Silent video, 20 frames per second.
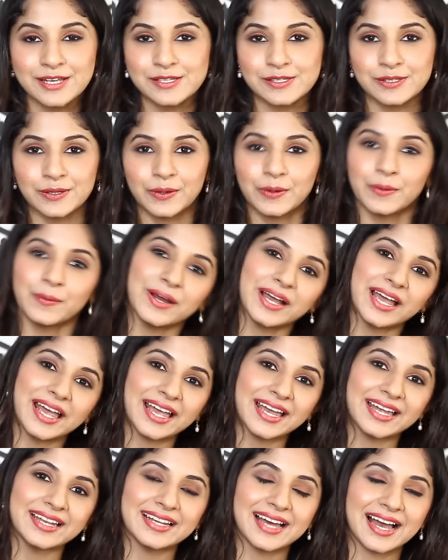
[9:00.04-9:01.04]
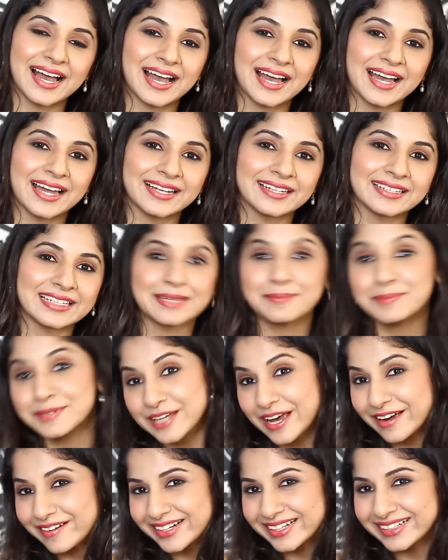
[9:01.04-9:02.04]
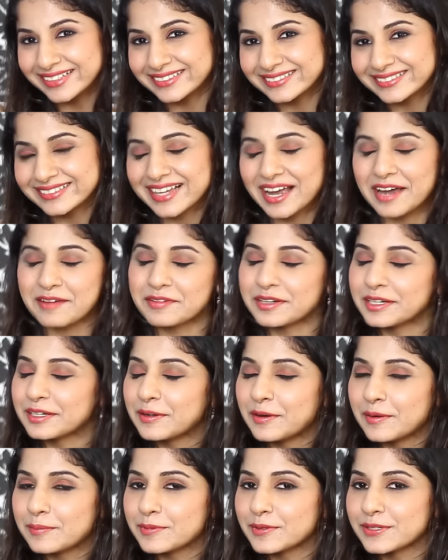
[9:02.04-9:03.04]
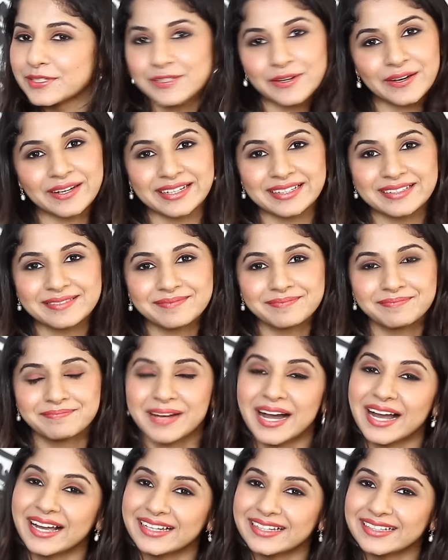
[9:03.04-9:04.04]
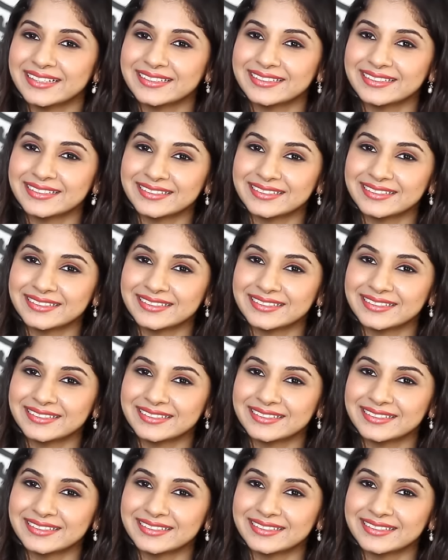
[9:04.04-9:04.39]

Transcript: So go ahead and keep sharing. I really hope you enjoyed it. Bye.